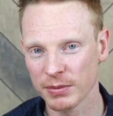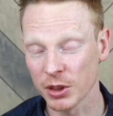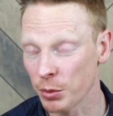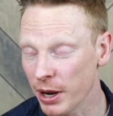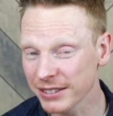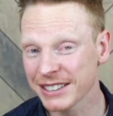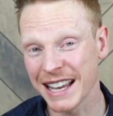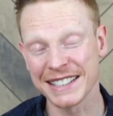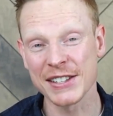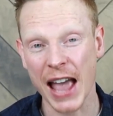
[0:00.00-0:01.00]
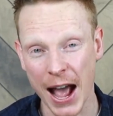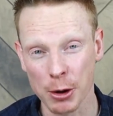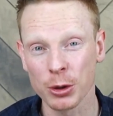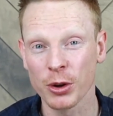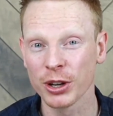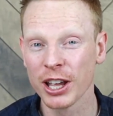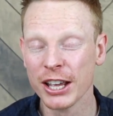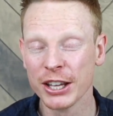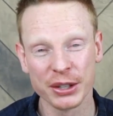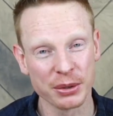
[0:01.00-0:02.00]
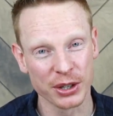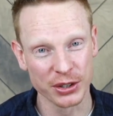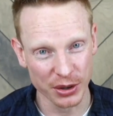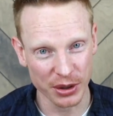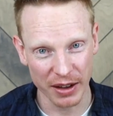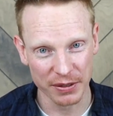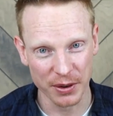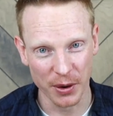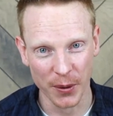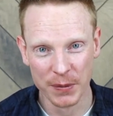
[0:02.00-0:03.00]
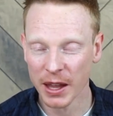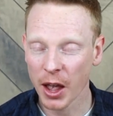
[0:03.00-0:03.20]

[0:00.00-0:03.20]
The real test is how long you can do that for.